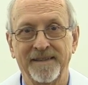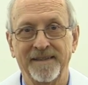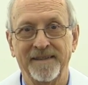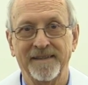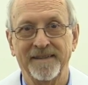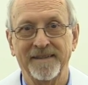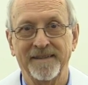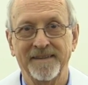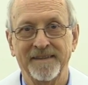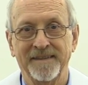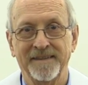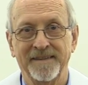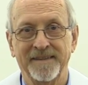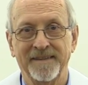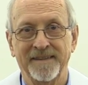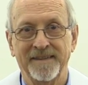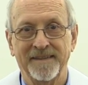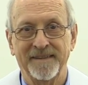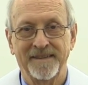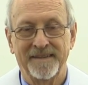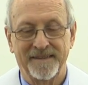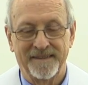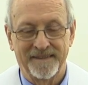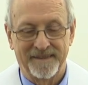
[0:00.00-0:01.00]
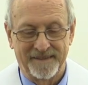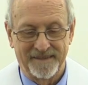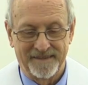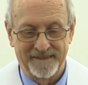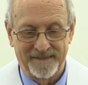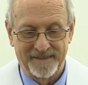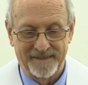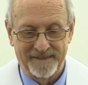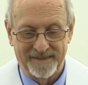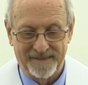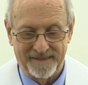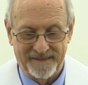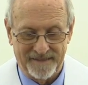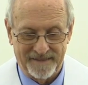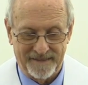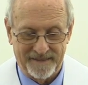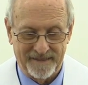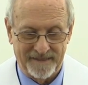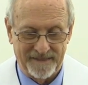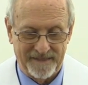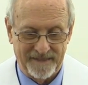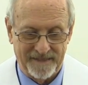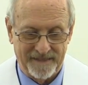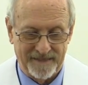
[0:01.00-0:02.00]

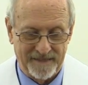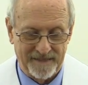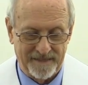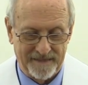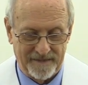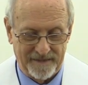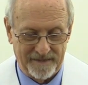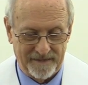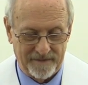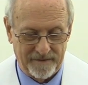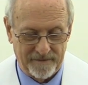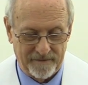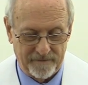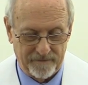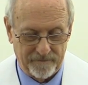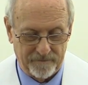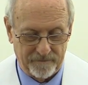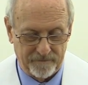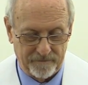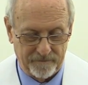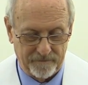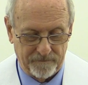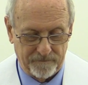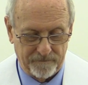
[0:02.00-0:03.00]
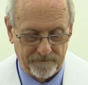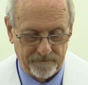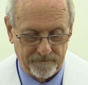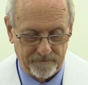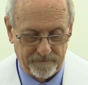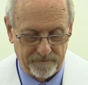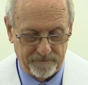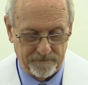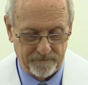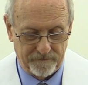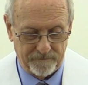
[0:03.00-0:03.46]
(no one is talking)